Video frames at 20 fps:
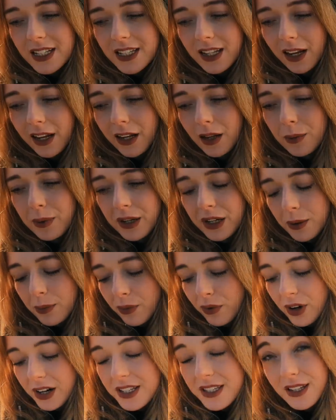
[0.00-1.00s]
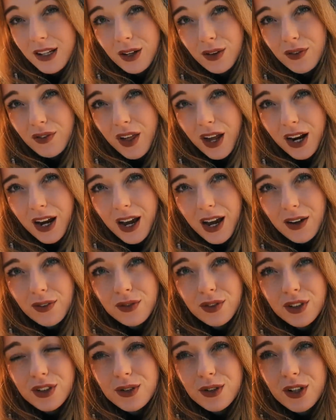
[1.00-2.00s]
it's a little bit impressive that I
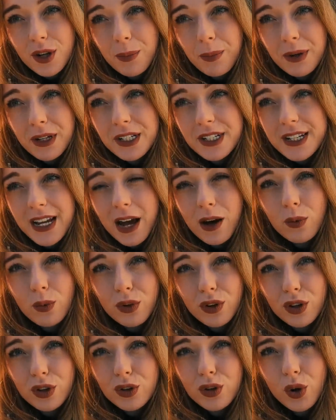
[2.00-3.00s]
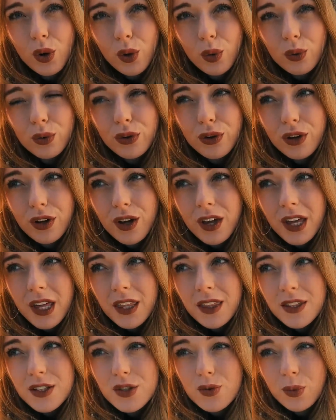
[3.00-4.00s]
haven't been down with a cold
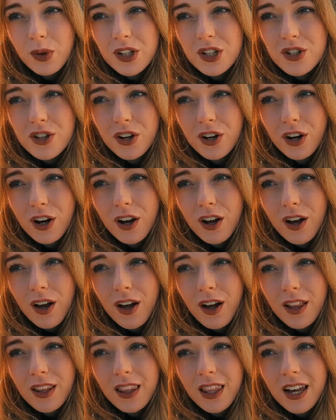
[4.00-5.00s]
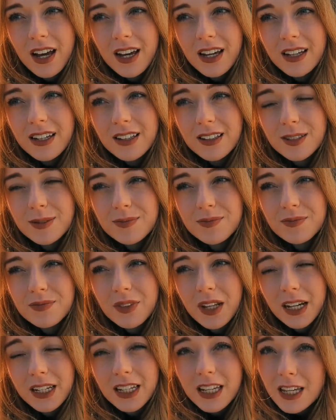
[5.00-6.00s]
this winter. Like,
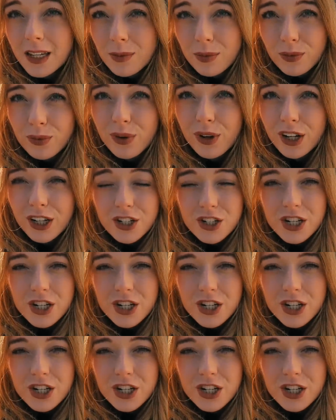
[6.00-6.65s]
I keep really